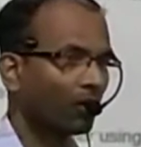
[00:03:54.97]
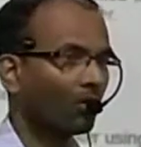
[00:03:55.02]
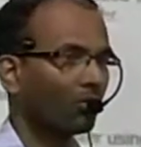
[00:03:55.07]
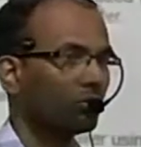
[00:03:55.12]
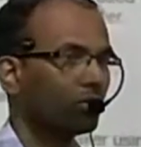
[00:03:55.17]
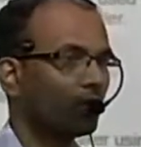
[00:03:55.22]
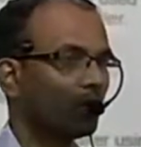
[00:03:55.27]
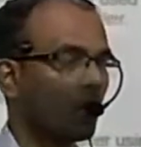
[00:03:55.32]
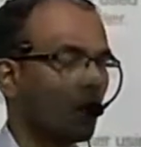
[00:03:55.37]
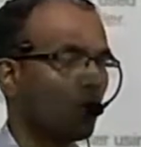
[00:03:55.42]
of
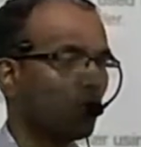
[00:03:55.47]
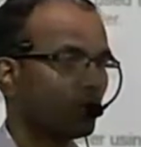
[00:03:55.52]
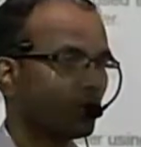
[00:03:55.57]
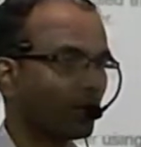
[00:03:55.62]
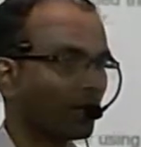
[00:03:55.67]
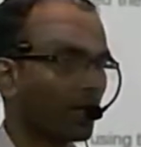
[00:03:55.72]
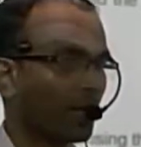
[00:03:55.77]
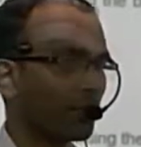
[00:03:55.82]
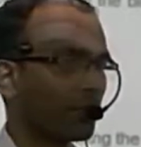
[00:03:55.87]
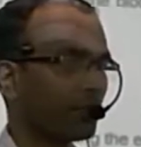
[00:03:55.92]
the outer
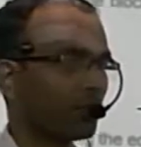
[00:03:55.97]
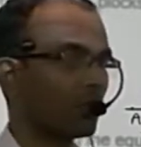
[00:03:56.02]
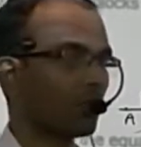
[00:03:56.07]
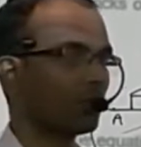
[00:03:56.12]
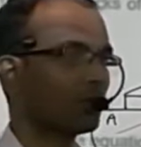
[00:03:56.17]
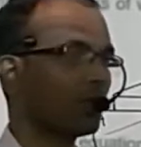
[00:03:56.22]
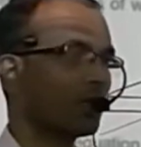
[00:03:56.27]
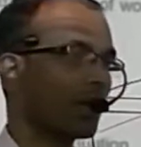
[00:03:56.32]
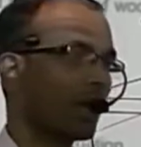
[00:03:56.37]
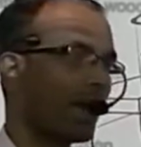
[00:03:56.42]
diameter of
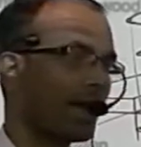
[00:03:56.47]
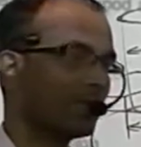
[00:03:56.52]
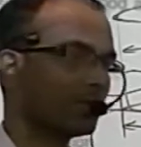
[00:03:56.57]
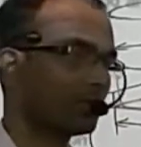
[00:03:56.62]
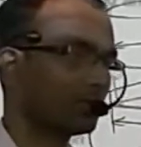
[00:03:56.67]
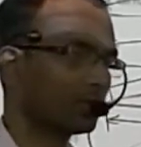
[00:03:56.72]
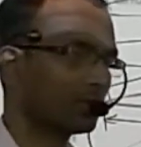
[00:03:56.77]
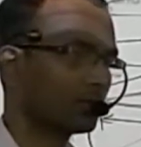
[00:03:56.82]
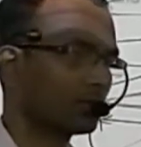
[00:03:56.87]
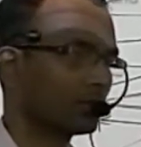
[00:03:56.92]
the glass
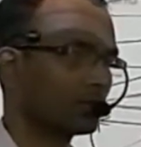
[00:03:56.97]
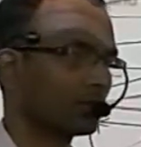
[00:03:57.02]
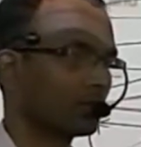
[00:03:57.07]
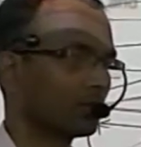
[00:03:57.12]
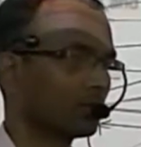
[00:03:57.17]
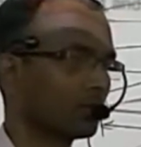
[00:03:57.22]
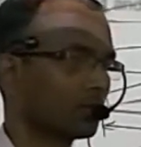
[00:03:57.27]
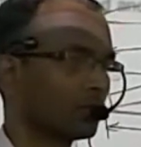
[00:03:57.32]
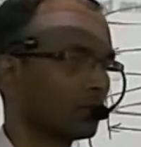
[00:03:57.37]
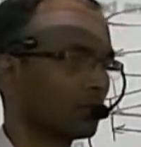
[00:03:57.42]

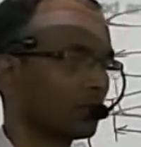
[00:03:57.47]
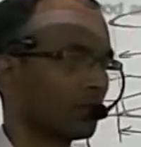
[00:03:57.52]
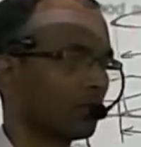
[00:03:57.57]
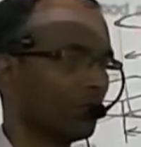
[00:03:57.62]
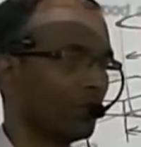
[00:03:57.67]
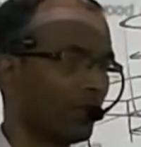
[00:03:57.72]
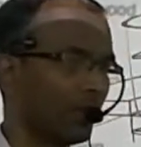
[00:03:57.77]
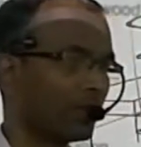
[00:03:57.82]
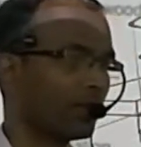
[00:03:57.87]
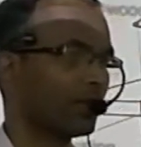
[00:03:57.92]

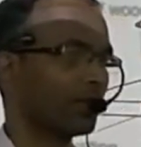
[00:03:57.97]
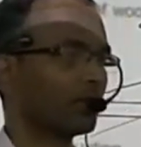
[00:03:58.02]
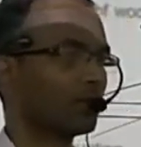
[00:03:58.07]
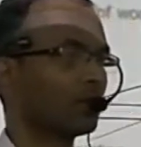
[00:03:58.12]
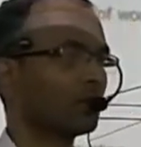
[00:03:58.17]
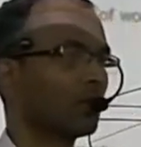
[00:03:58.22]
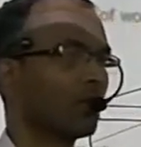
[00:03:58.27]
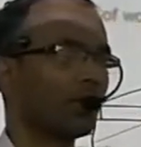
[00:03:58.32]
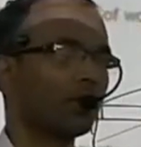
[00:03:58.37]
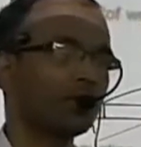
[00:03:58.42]
beaker.
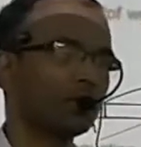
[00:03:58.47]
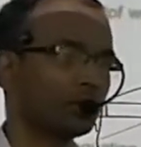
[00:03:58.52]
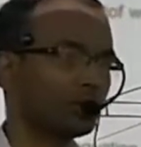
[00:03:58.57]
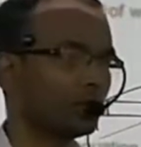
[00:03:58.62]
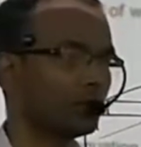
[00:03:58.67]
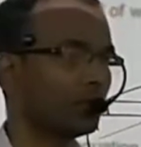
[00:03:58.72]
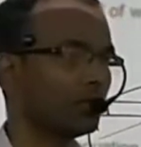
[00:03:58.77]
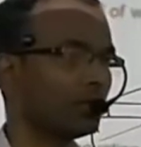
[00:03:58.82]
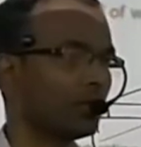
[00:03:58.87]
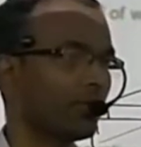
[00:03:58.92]

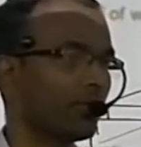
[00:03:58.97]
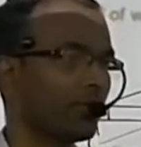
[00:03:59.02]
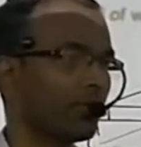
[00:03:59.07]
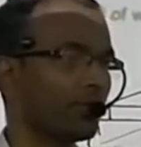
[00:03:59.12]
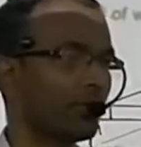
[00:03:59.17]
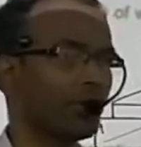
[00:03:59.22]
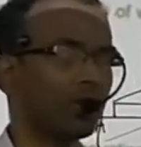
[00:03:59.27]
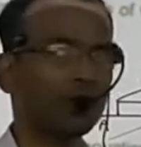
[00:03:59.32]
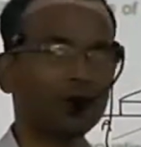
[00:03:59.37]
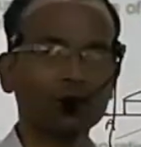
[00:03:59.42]
Understood this,
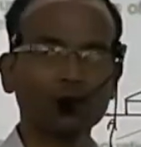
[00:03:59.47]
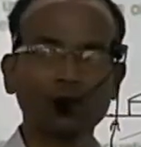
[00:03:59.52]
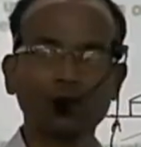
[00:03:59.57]
everybody?